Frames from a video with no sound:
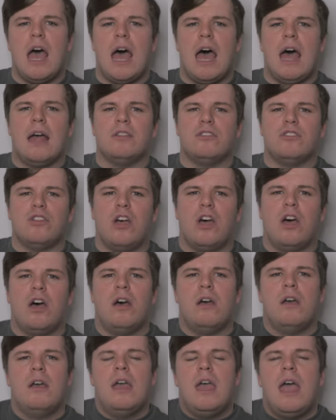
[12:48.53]
And
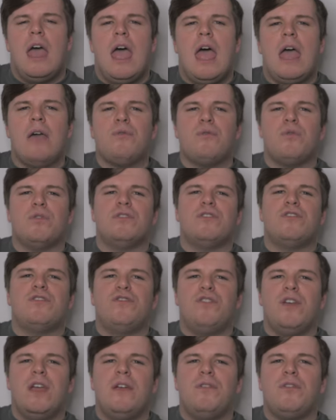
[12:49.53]
uh, everyone's
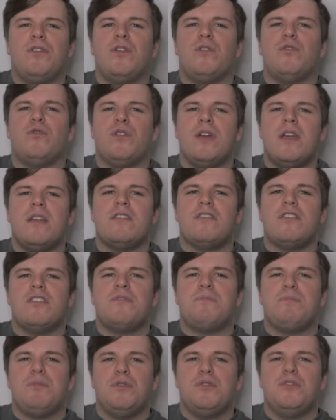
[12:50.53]
favourite
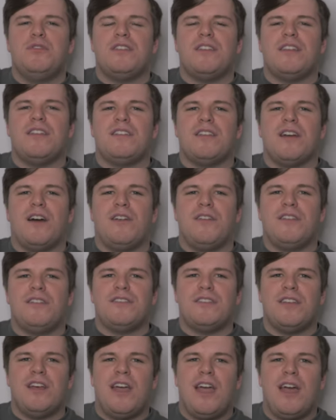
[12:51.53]
racist blues
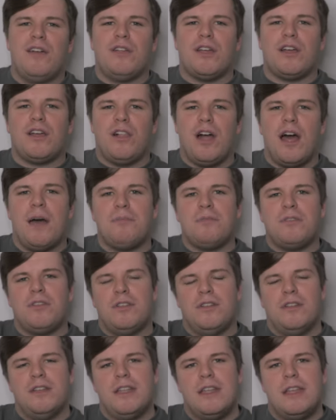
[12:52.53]
guitarist, uh, Eric
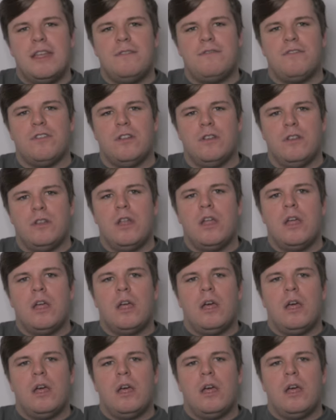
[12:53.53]
Clapton, even